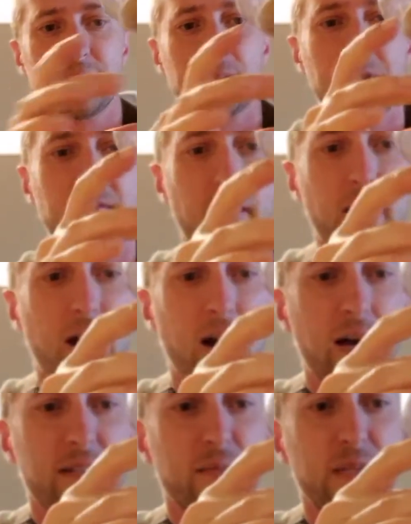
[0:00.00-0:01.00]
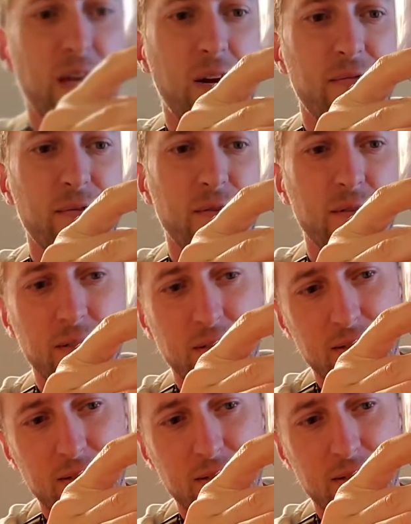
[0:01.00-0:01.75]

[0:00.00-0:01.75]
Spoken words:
going to be very hot, so be careful.